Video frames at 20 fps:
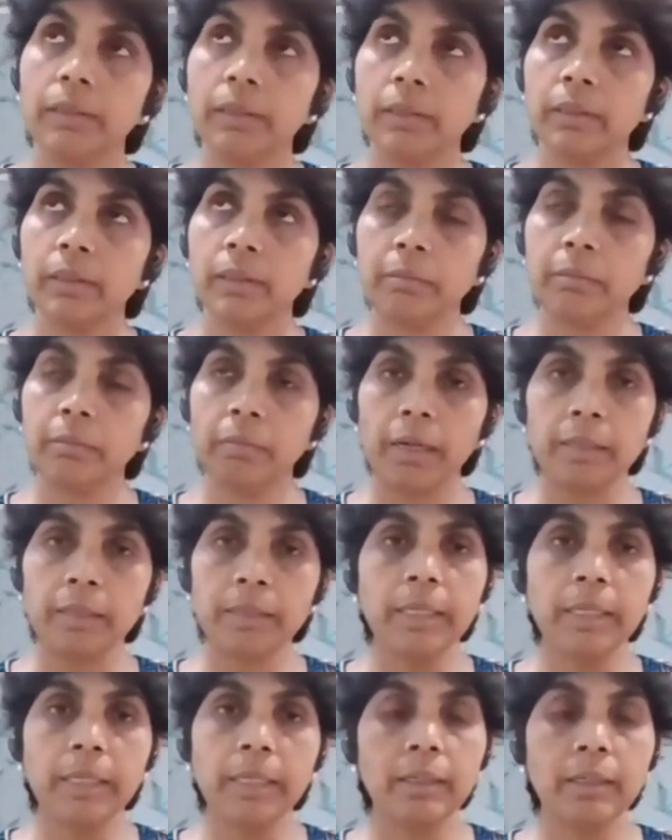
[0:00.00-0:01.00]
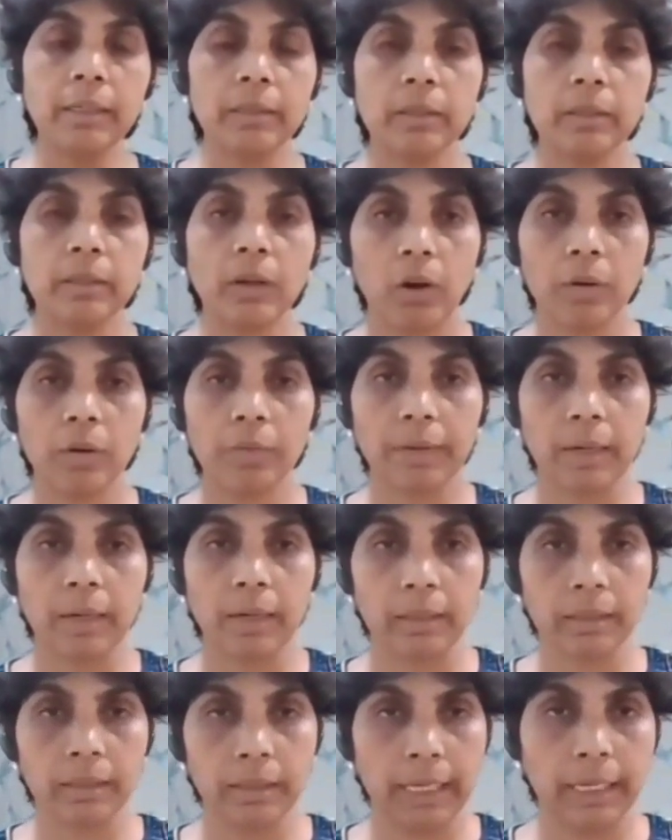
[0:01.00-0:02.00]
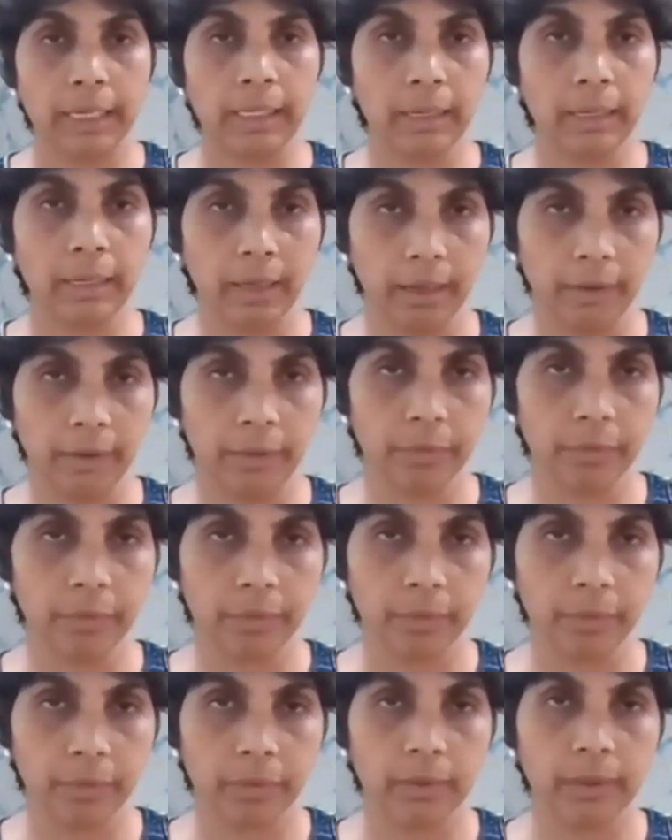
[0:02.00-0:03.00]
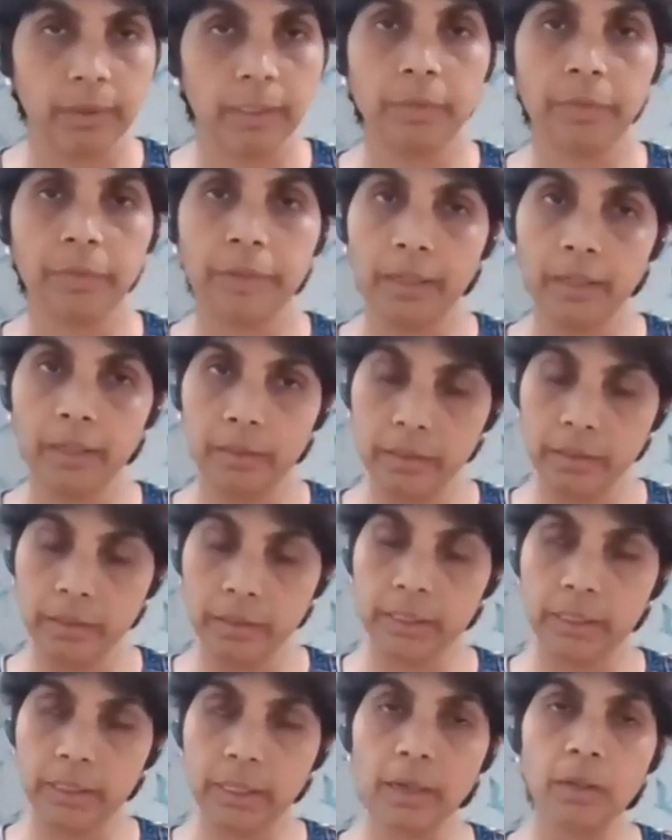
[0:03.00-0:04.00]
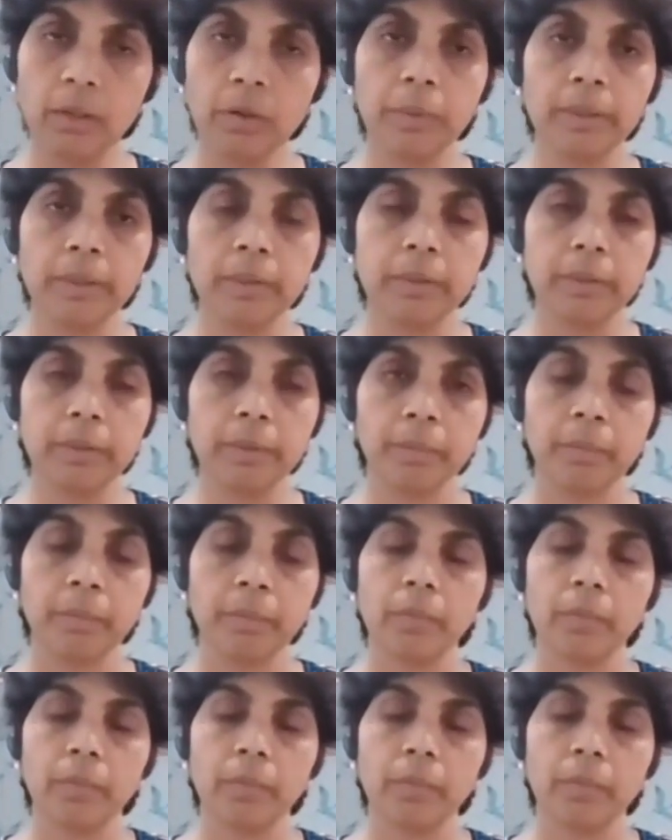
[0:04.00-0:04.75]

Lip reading: the mundane of our daily life that we are stuck with,